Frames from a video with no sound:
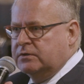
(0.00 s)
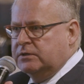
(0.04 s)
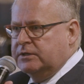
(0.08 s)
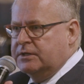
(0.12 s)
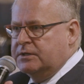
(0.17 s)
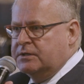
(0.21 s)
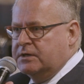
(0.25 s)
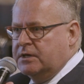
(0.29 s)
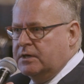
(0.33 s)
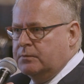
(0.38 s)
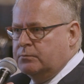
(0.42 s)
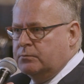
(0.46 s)

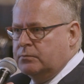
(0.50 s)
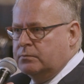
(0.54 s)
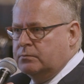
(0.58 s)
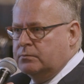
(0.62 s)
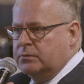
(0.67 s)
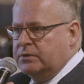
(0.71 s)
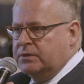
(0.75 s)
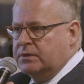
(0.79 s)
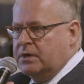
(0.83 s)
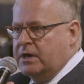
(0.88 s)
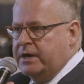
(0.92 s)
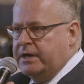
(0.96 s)
lithium
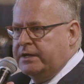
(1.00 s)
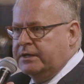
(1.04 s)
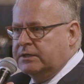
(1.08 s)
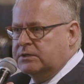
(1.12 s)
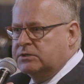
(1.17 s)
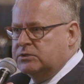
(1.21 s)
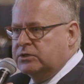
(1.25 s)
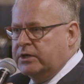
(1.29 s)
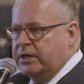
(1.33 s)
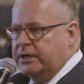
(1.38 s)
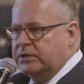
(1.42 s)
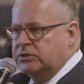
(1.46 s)
with ion
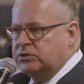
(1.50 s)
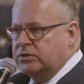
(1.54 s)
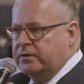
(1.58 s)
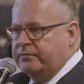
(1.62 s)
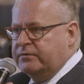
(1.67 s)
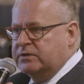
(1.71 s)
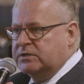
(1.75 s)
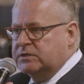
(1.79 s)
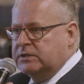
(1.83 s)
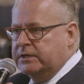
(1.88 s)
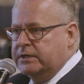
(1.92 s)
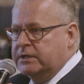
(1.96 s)
exchange,
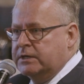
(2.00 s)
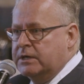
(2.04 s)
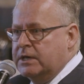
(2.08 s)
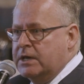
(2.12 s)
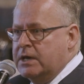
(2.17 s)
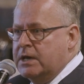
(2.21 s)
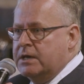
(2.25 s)
obviously